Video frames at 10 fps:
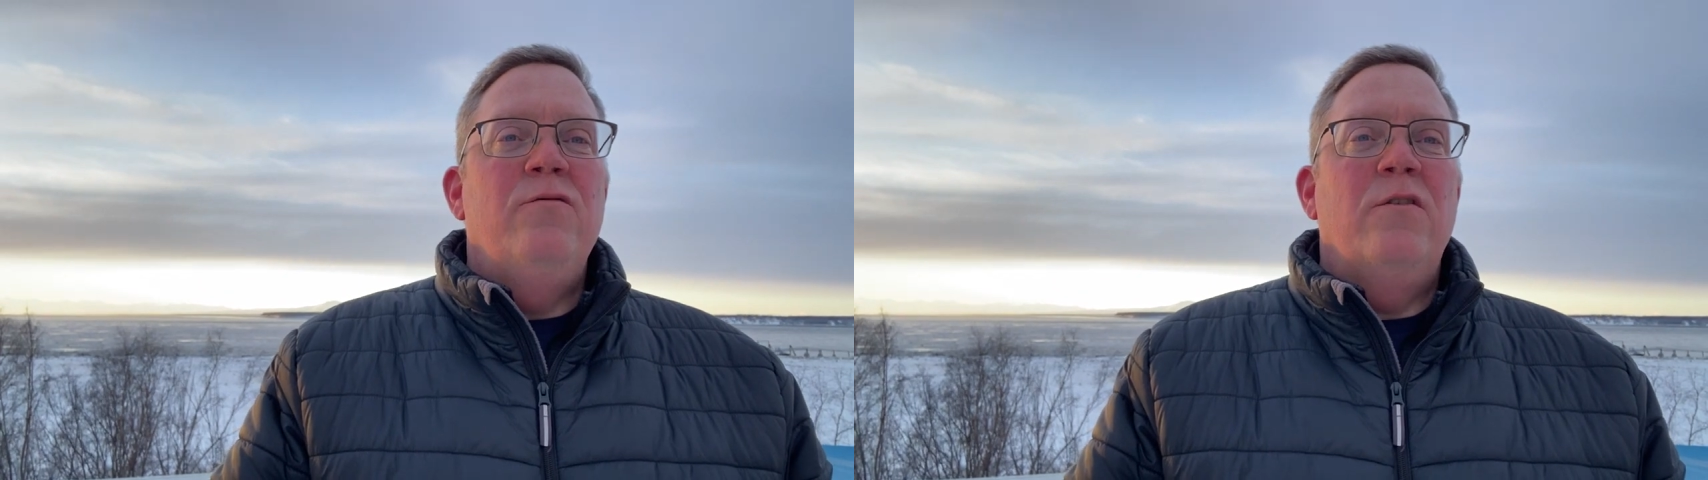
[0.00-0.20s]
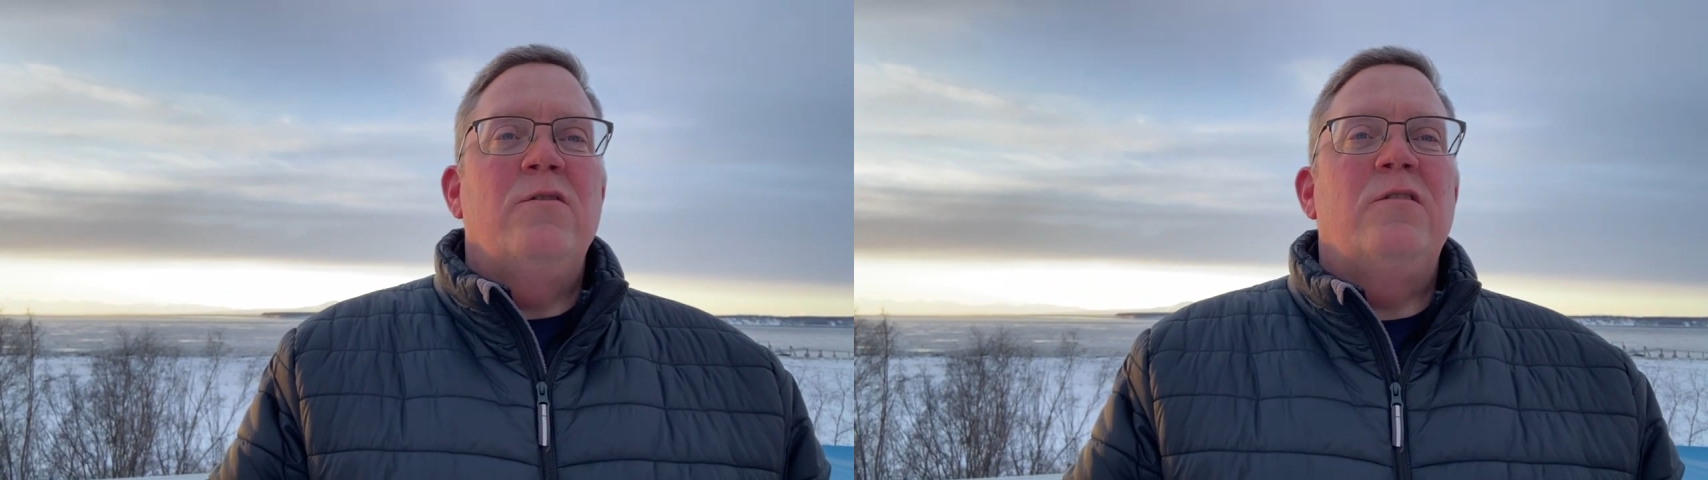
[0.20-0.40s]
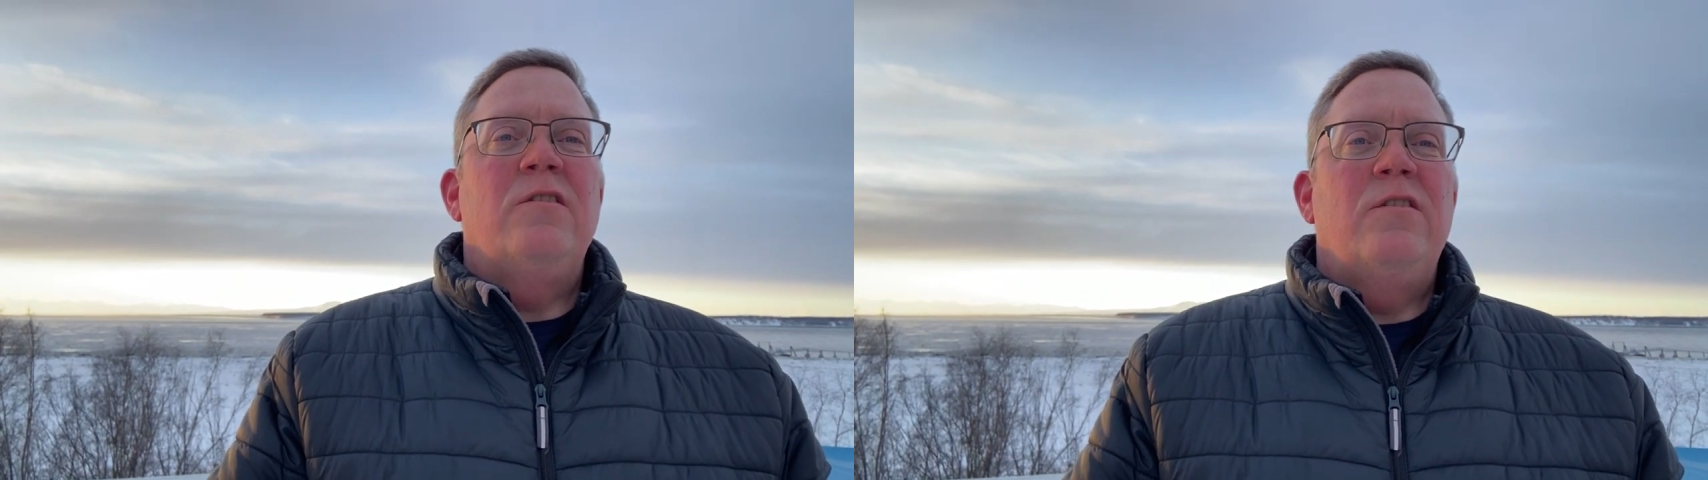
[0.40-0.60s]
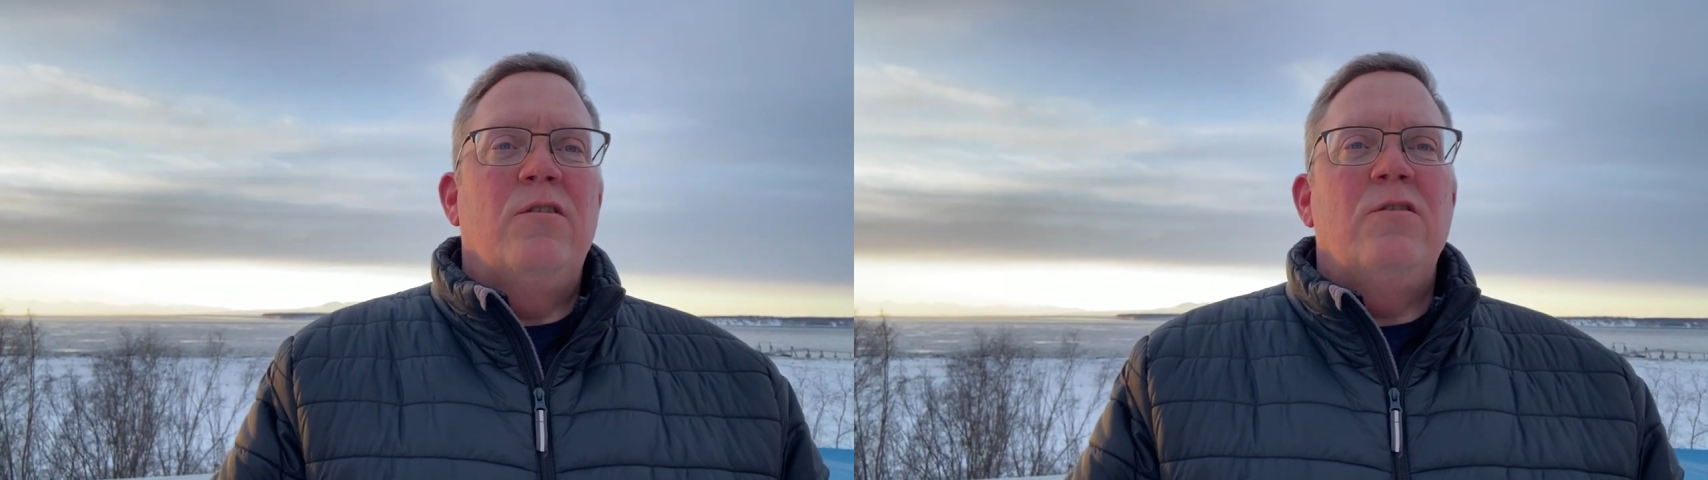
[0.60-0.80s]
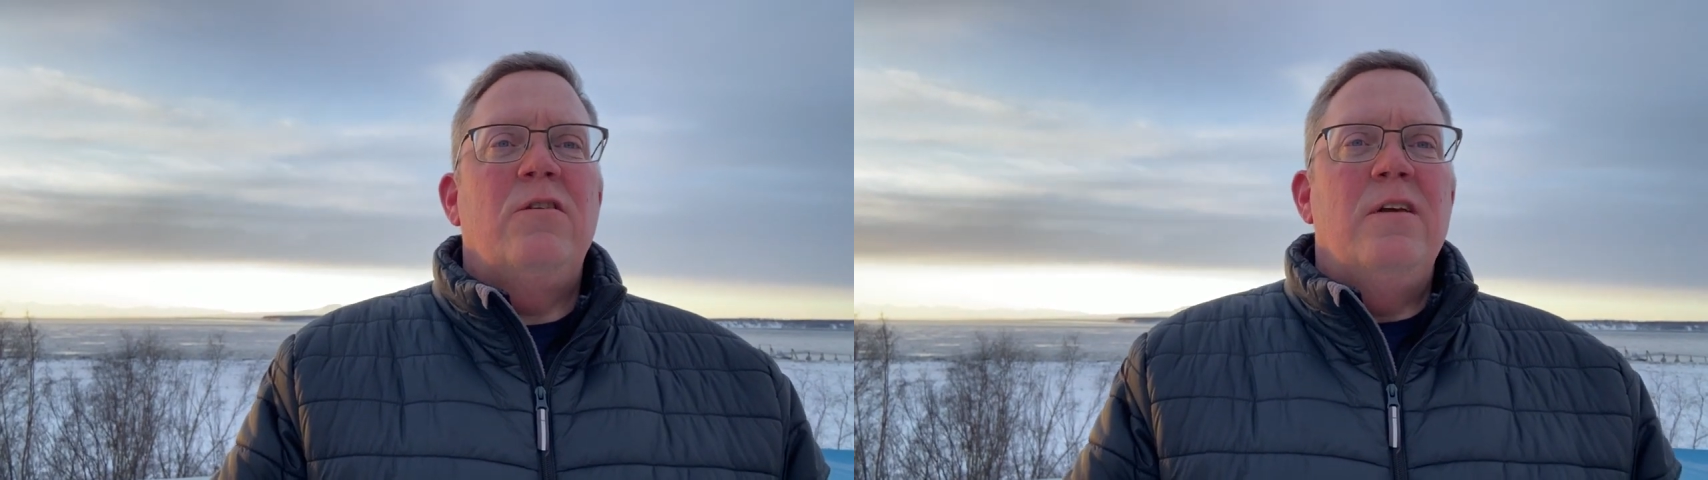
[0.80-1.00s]
verses
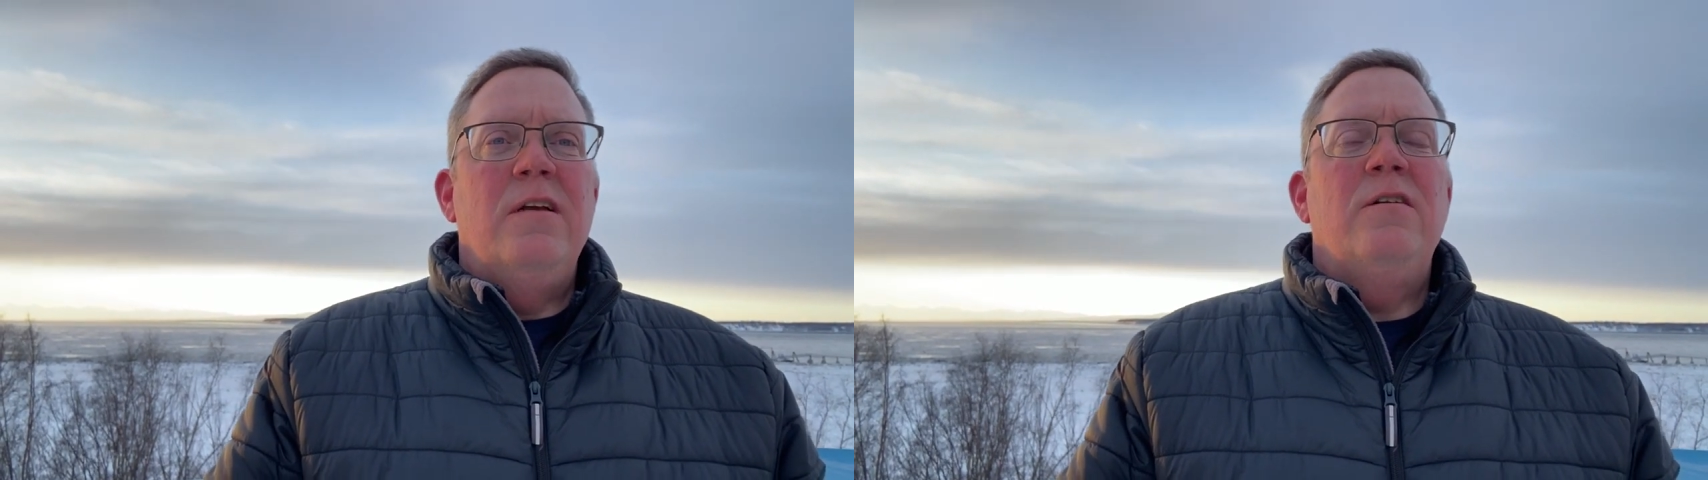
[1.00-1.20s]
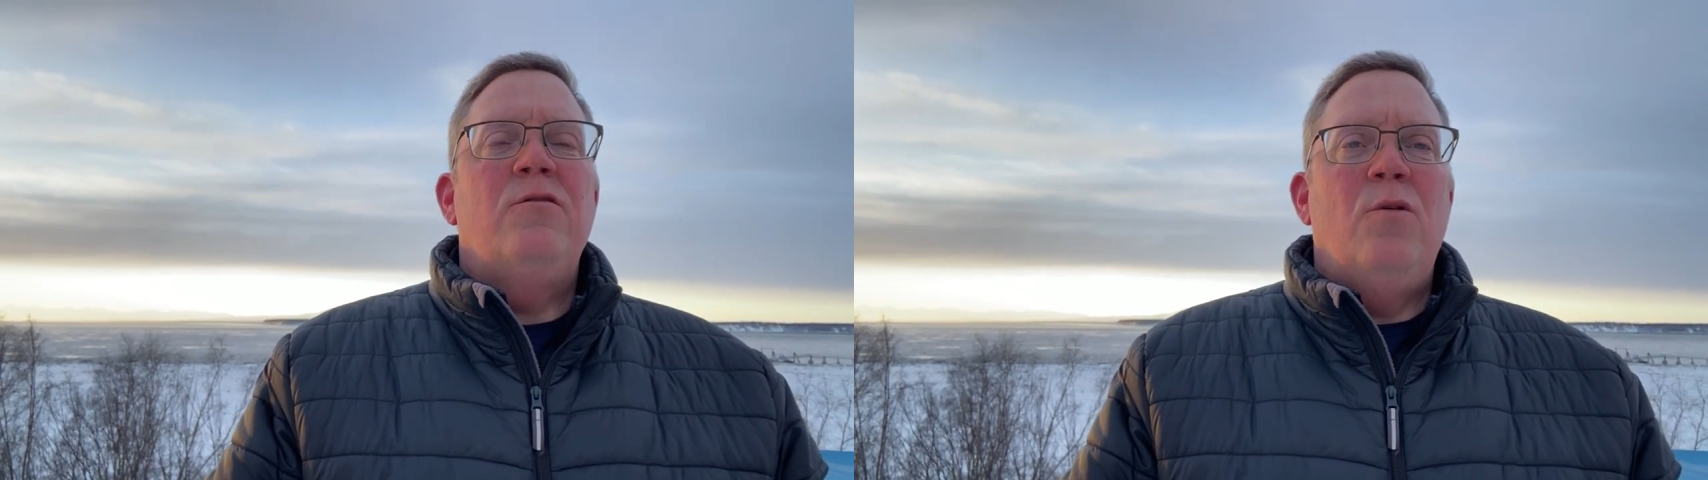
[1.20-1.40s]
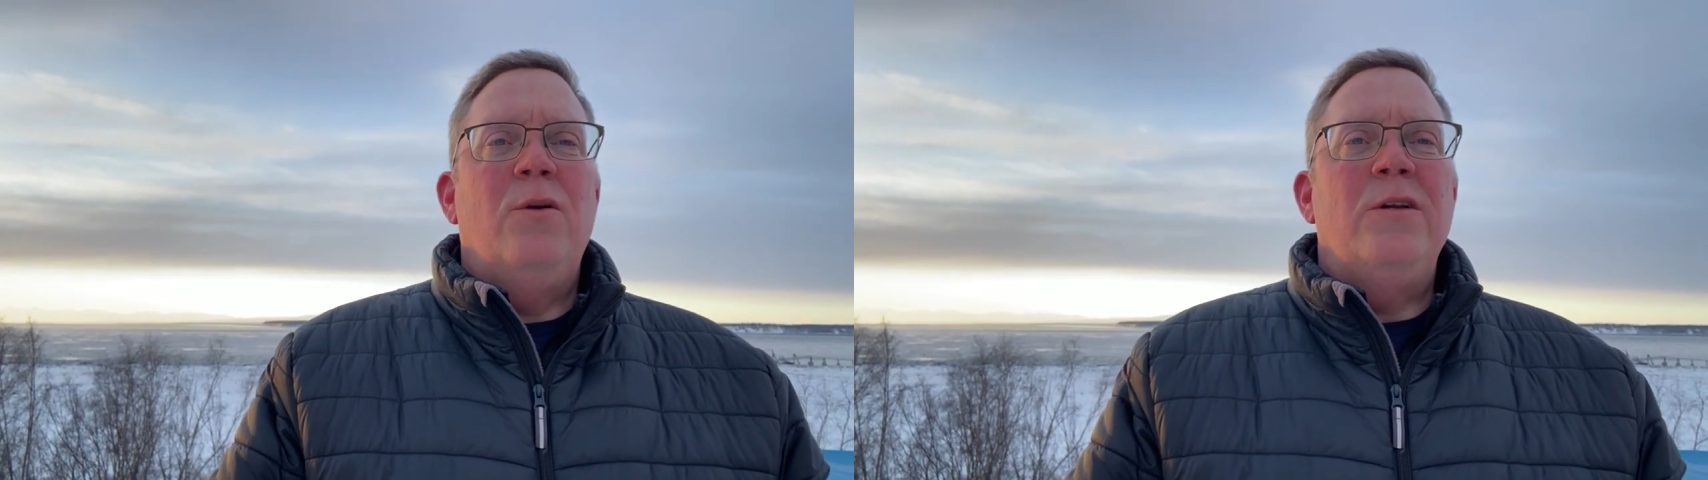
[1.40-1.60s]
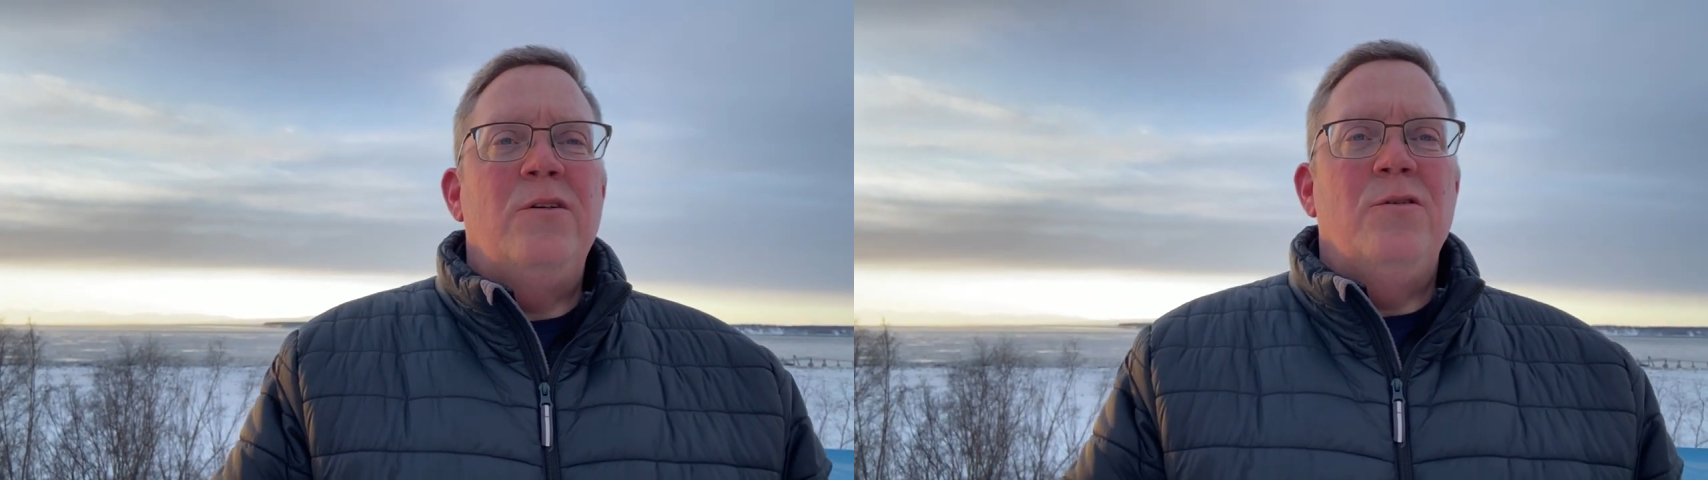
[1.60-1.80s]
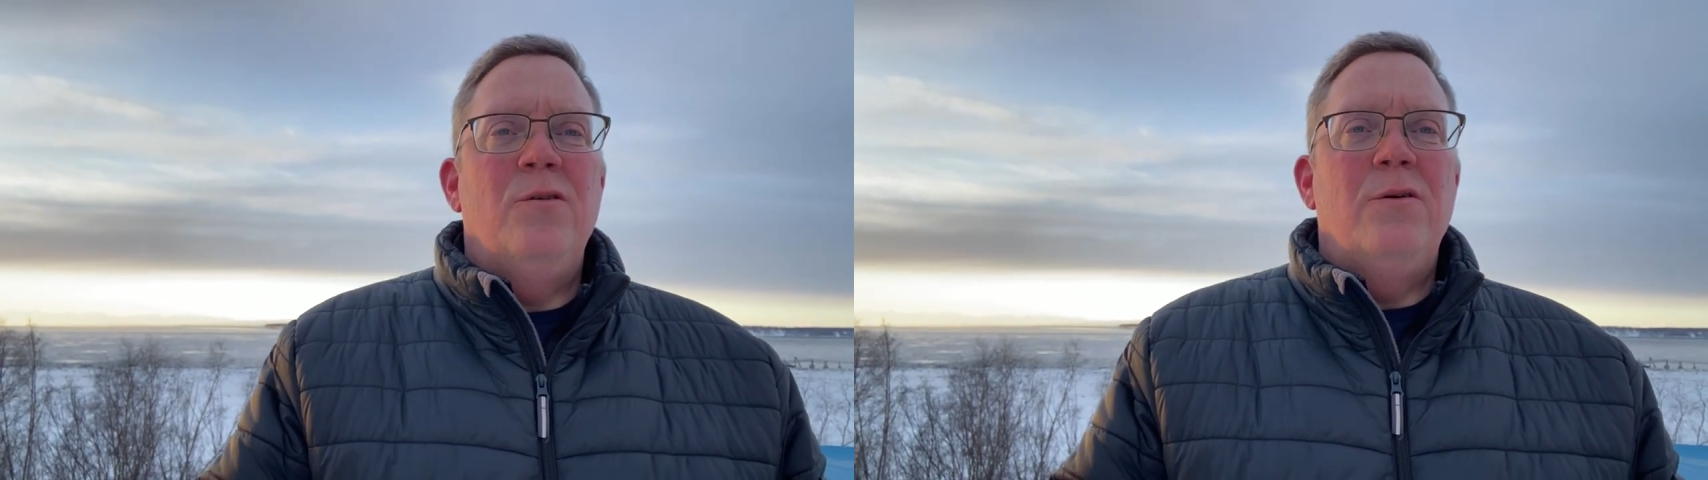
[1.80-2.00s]
13 to
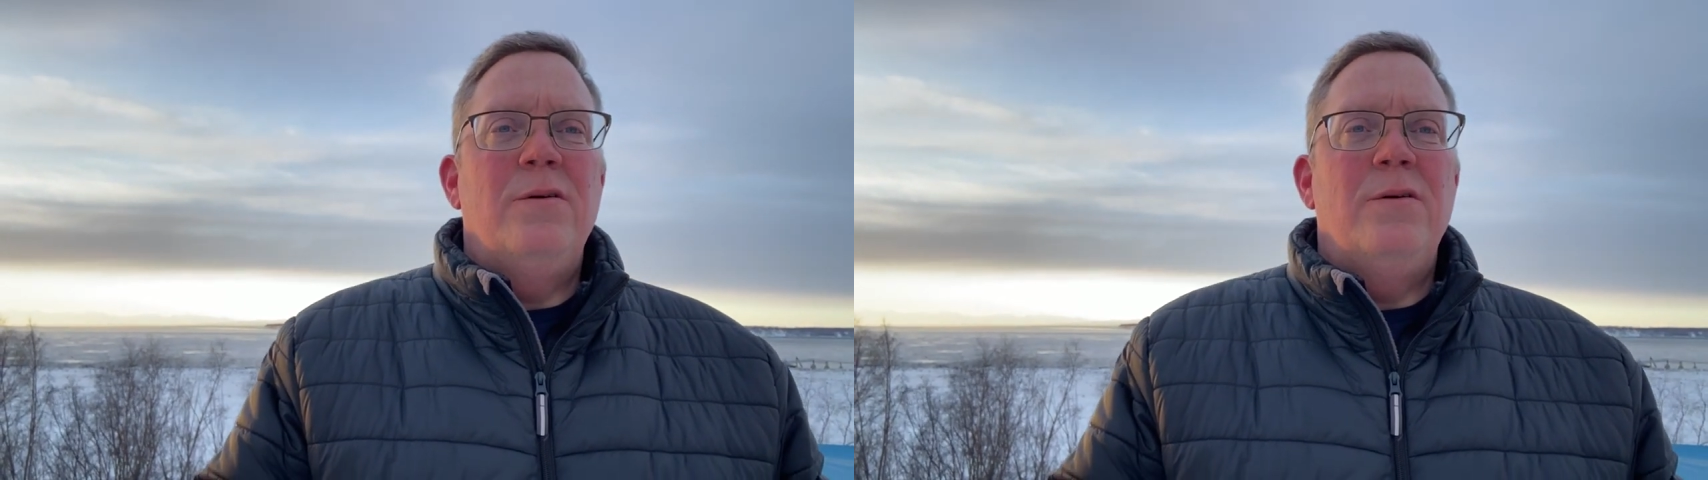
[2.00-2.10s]
22.